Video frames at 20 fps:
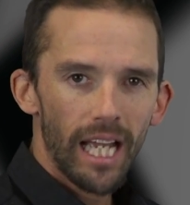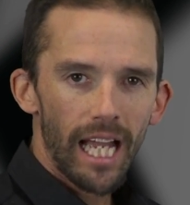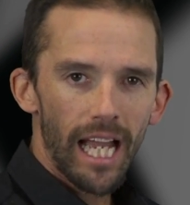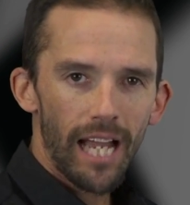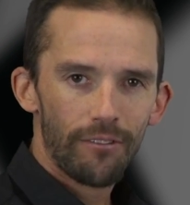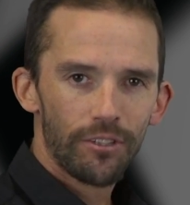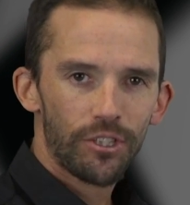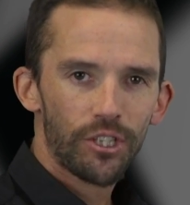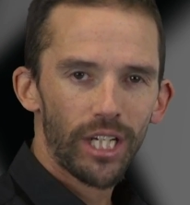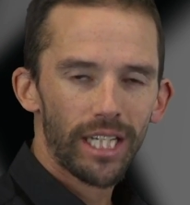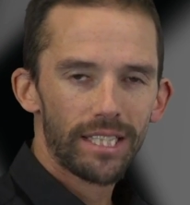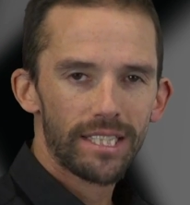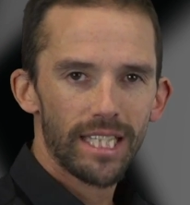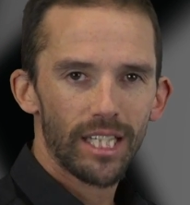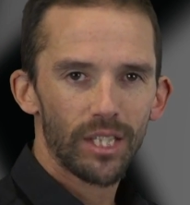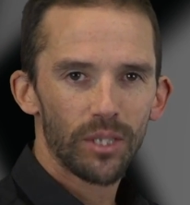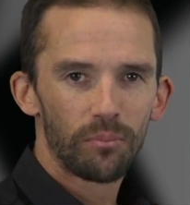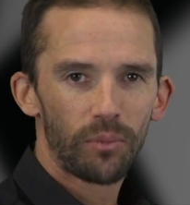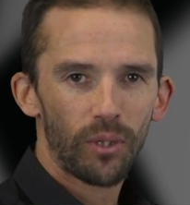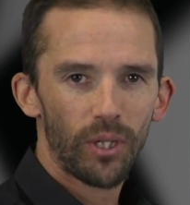Have a chat
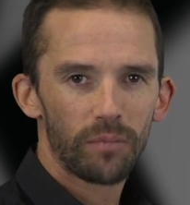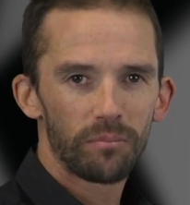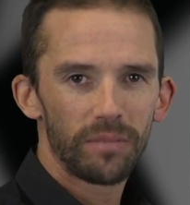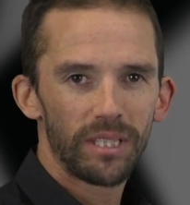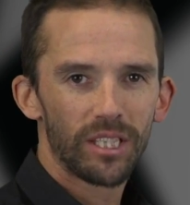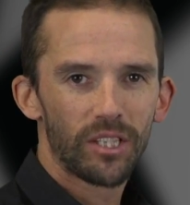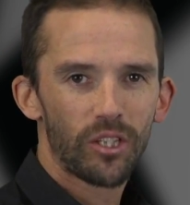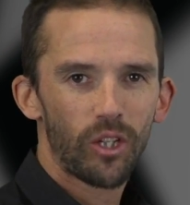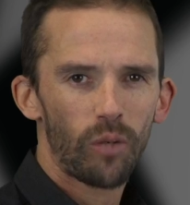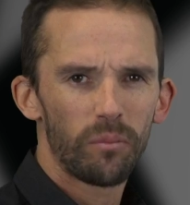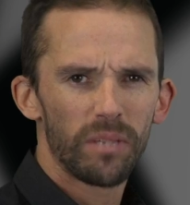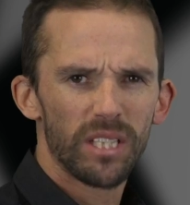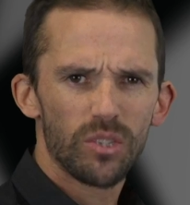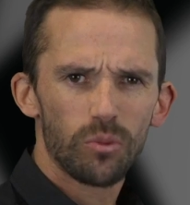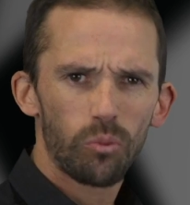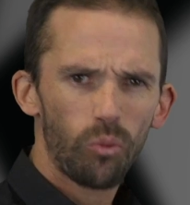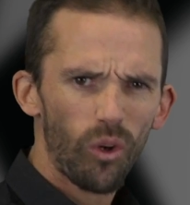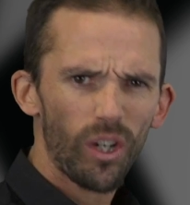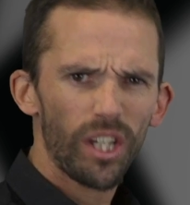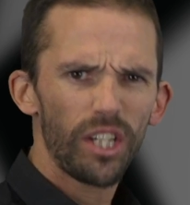down the bottom in the
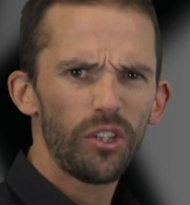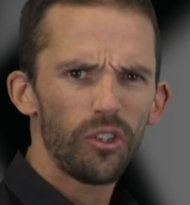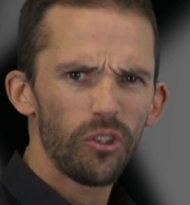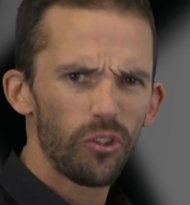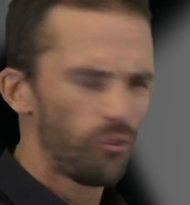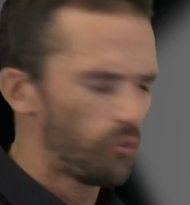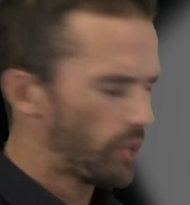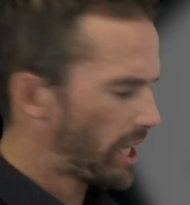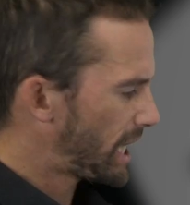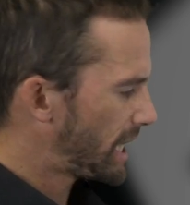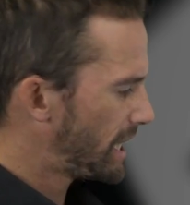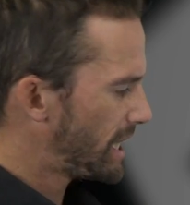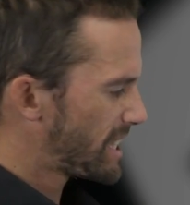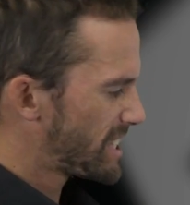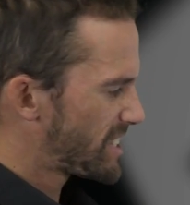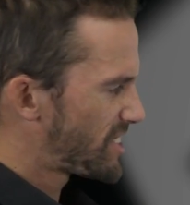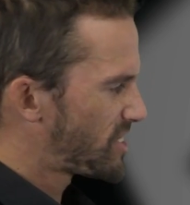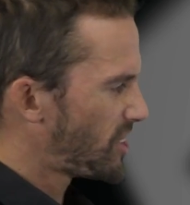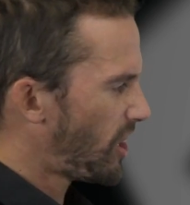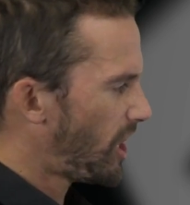comments. What do you reckon are
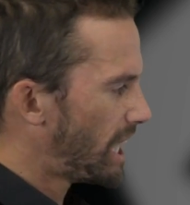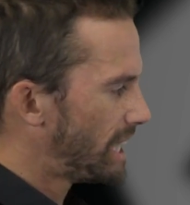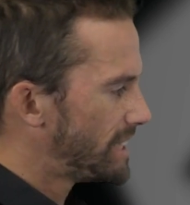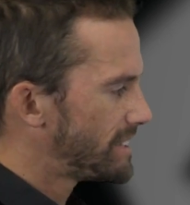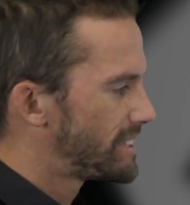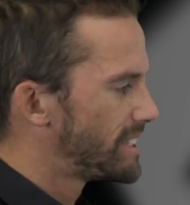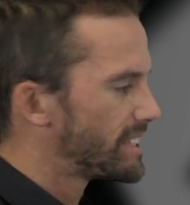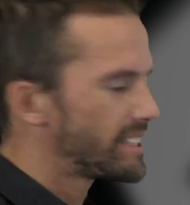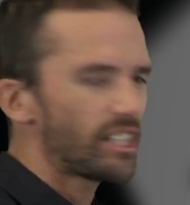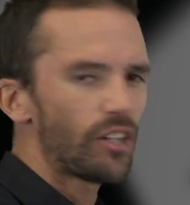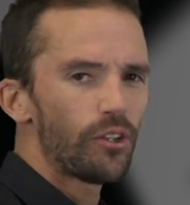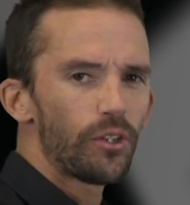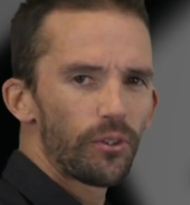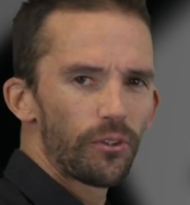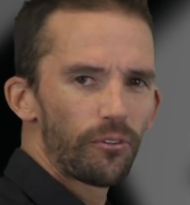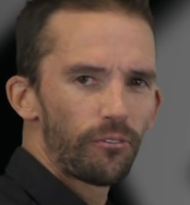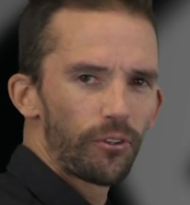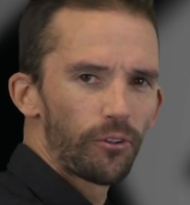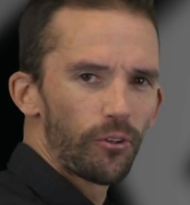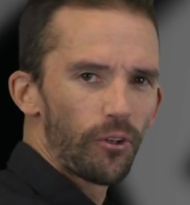the signs that tell you
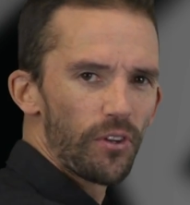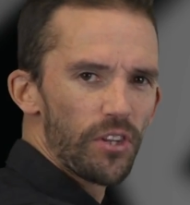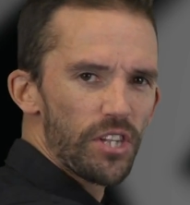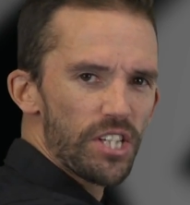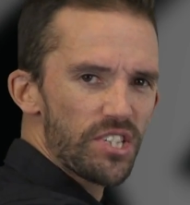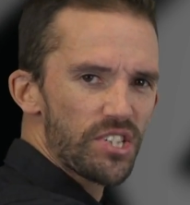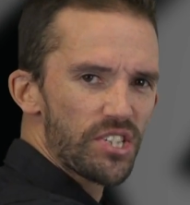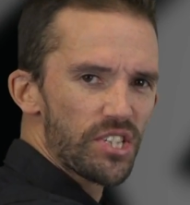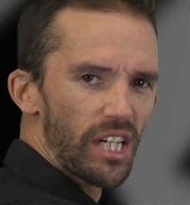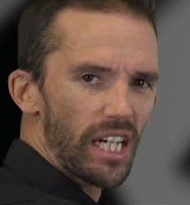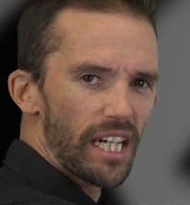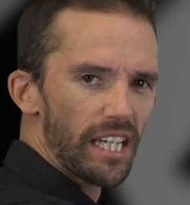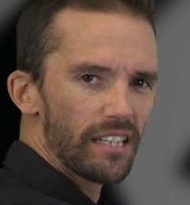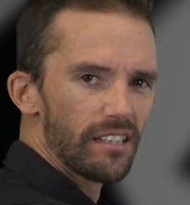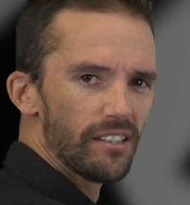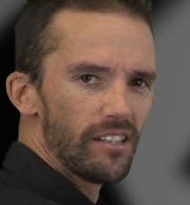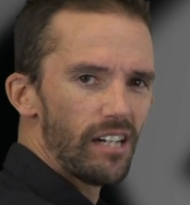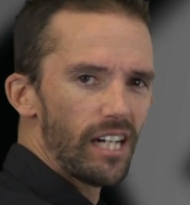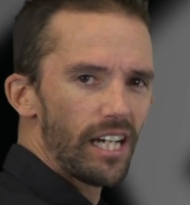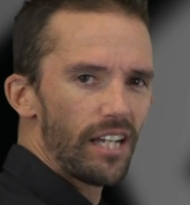if you're on this side of
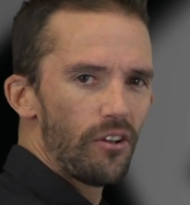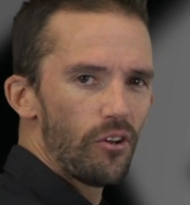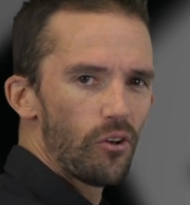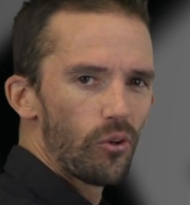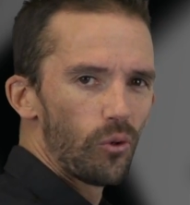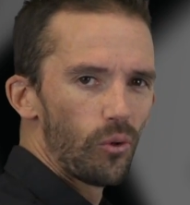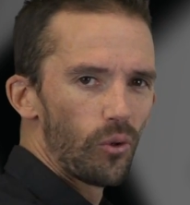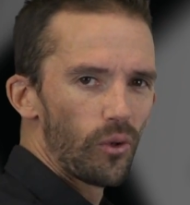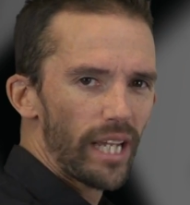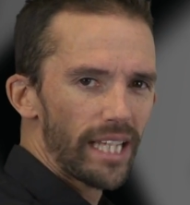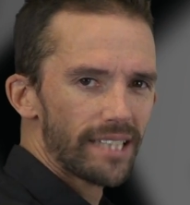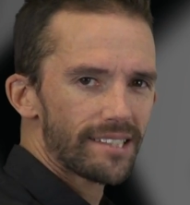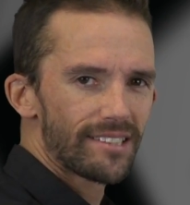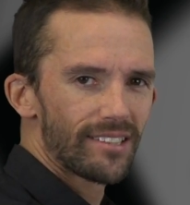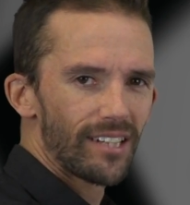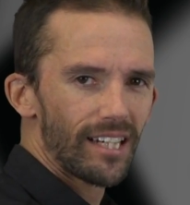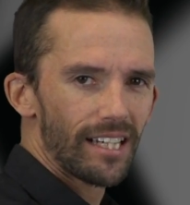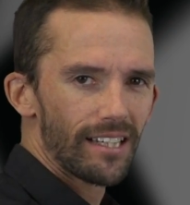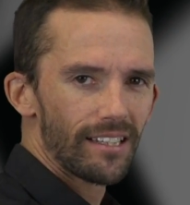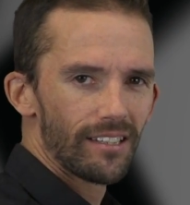the line or that
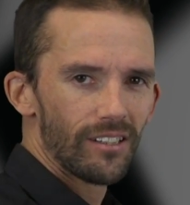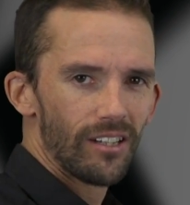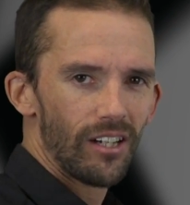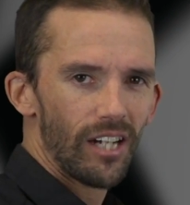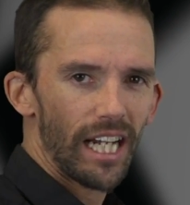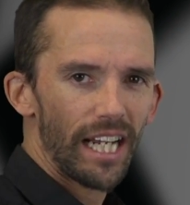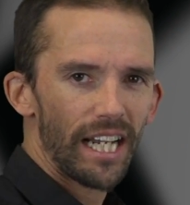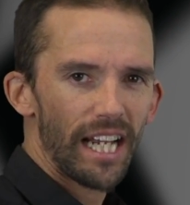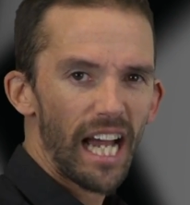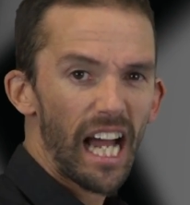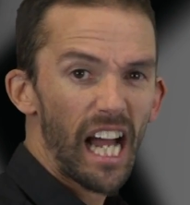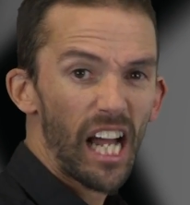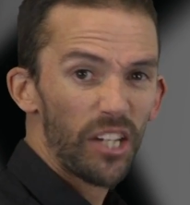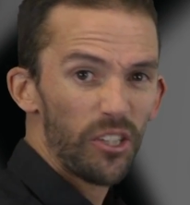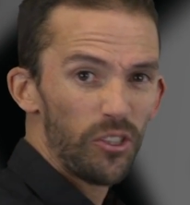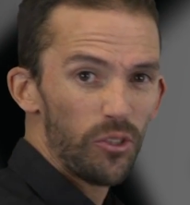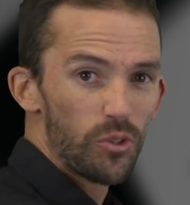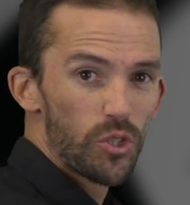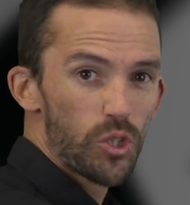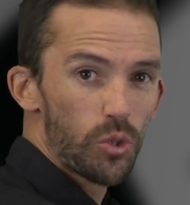side of the line? Are you